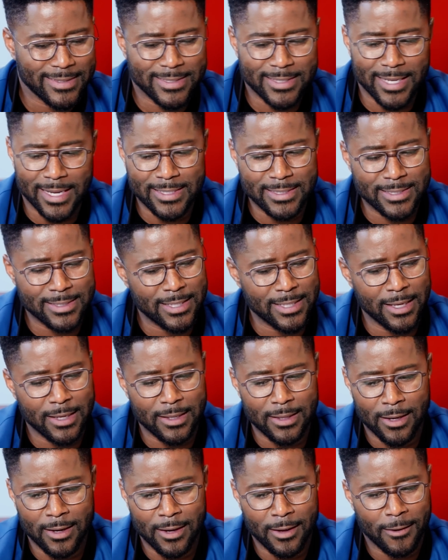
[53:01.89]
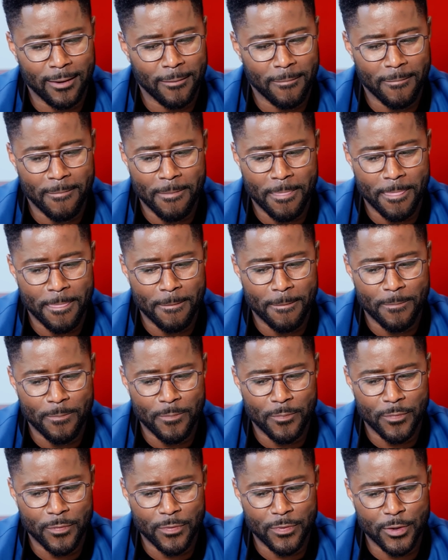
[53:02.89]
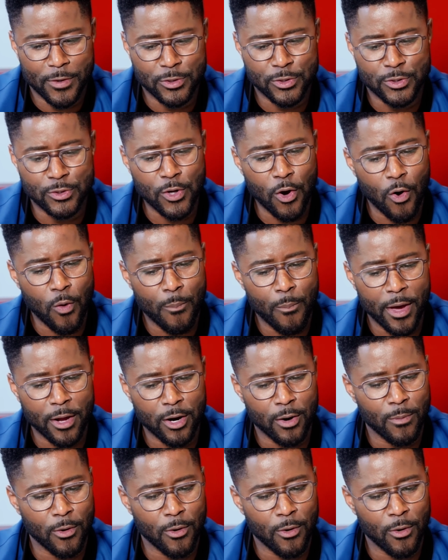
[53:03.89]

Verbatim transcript: just think like there's no better